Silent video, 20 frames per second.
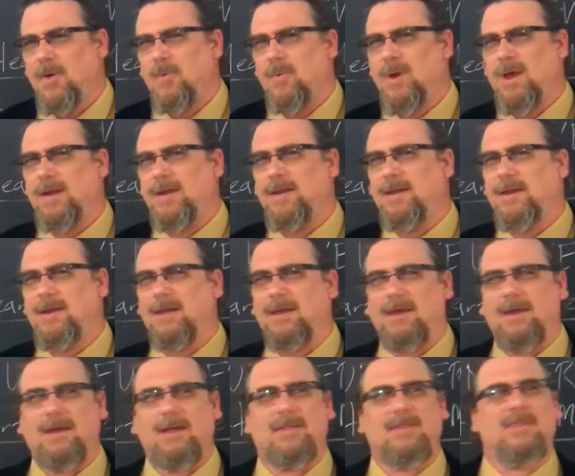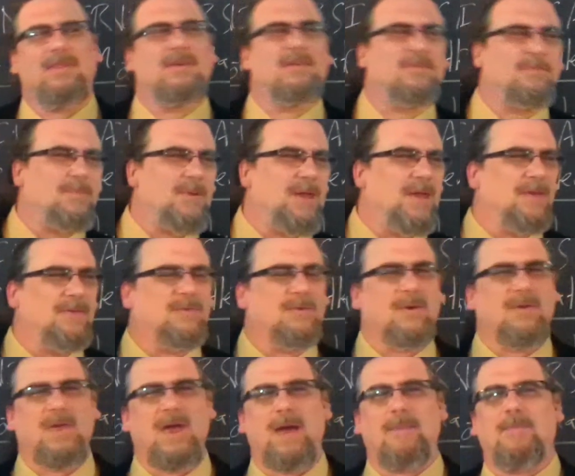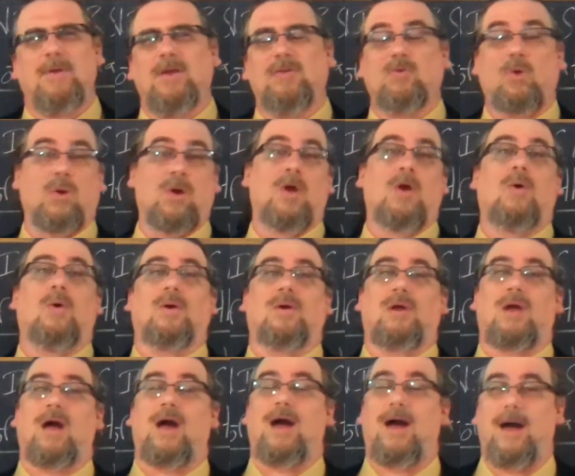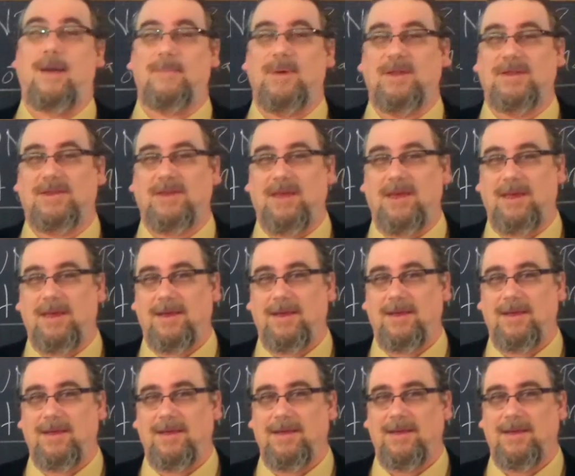written in this piece or that piece, or, or commenting?